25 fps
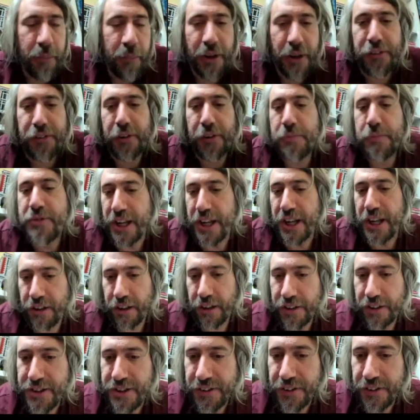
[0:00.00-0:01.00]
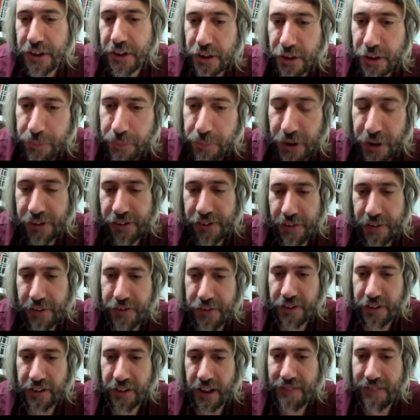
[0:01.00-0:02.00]
my subject knowledge is good because i've
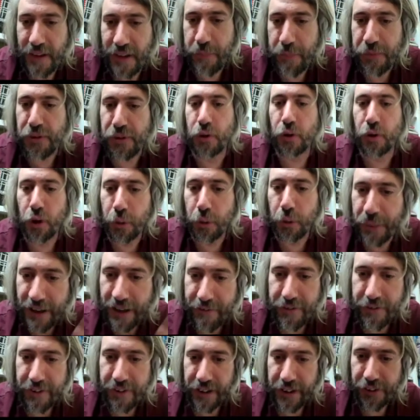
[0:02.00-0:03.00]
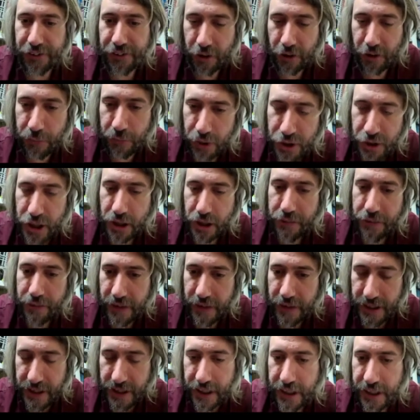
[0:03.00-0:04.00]
kind of absorbed everything so much over
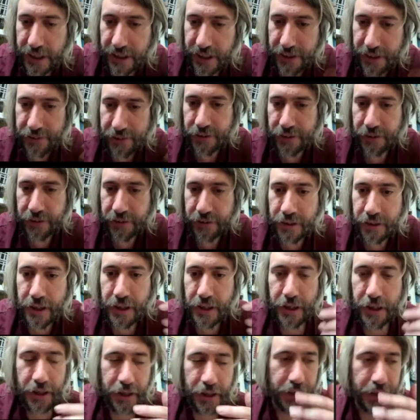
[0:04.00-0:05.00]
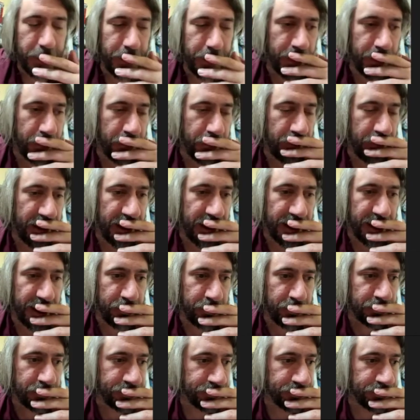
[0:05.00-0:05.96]
the years and you know um